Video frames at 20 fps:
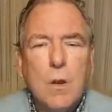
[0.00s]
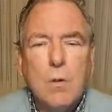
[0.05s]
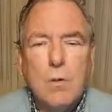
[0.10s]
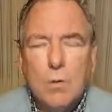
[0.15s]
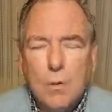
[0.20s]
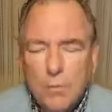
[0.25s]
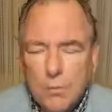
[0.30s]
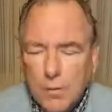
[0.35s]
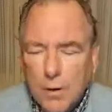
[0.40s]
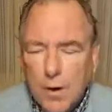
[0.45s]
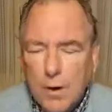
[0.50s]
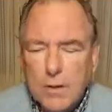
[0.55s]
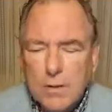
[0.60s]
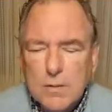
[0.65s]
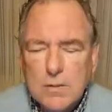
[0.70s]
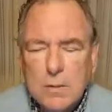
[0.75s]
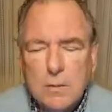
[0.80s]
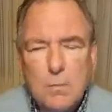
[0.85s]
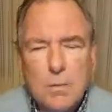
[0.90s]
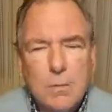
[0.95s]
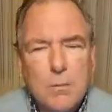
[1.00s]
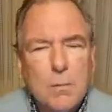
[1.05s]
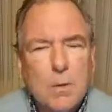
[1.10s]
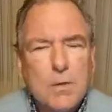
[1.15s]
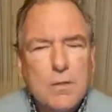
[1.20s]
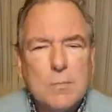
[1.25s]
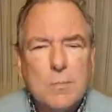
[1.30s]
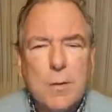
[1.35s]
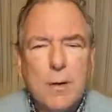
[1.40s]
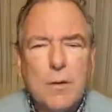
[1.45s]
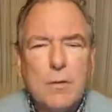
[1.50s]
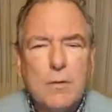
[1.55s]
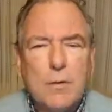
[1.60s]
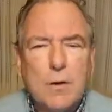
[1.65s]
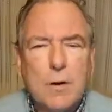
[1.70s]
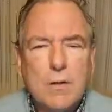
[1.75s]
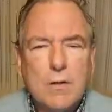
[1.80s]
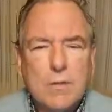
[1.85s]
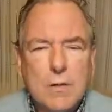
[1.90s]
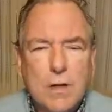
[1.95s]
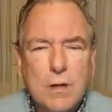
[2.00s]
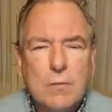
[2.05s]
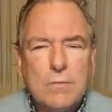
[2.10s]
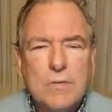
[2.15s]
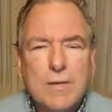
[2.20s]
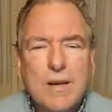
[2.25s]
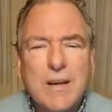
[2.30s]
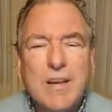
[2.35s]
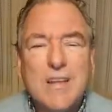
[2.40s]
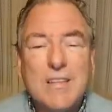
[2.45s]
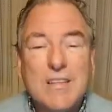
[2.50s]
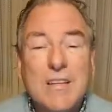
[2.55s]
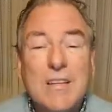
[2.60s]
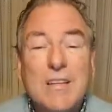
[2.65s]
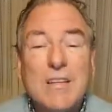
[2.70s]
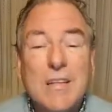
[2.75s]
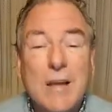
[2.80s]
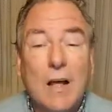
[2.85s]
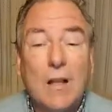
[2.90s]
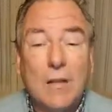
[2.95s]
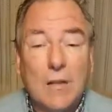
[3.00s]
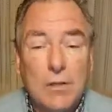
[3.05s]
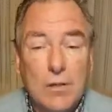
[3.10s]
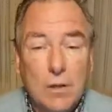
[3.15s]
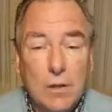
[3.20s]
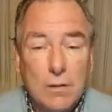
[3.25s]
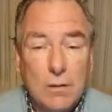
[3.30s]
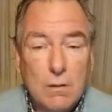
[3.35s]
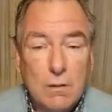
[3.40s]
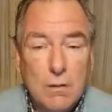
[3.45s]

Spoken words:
We're a part of something much bigger than ourselves, and it's intelligent.